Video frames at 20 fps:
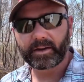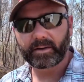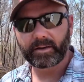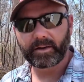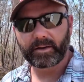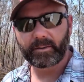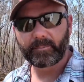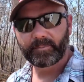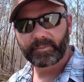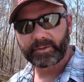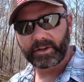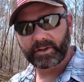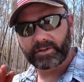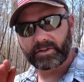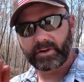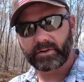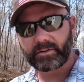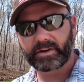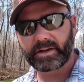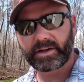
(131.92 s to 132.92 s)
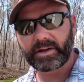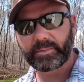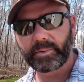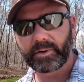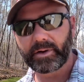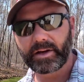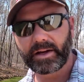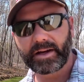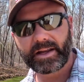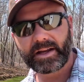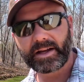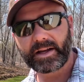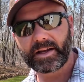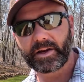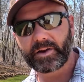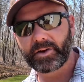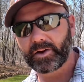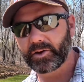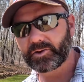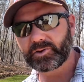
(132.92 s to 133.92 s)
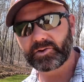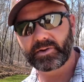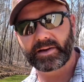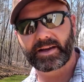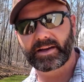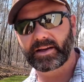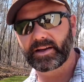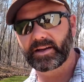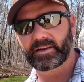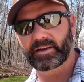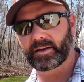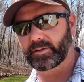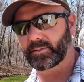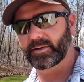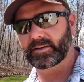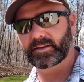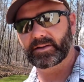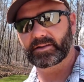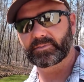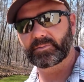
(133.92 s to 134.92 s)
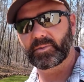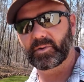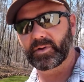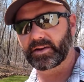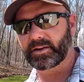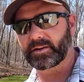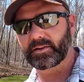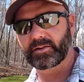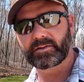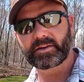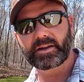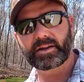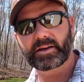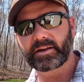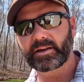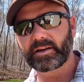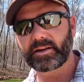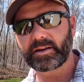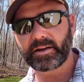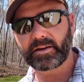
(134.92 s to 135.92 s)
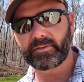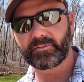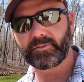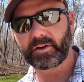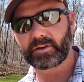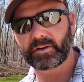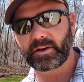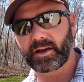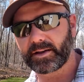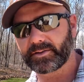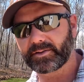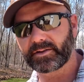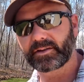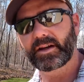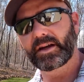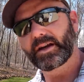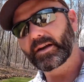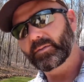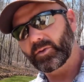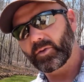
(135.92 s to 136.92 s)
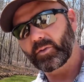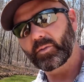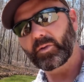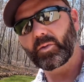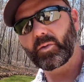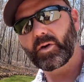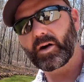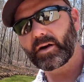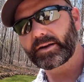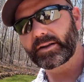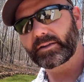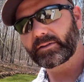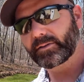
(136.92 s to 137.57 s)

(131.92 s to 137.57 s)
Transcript: good. You don't need to put any kind of nutrient in them at this point. You don't need any kind of fertilizer, but we'll walk you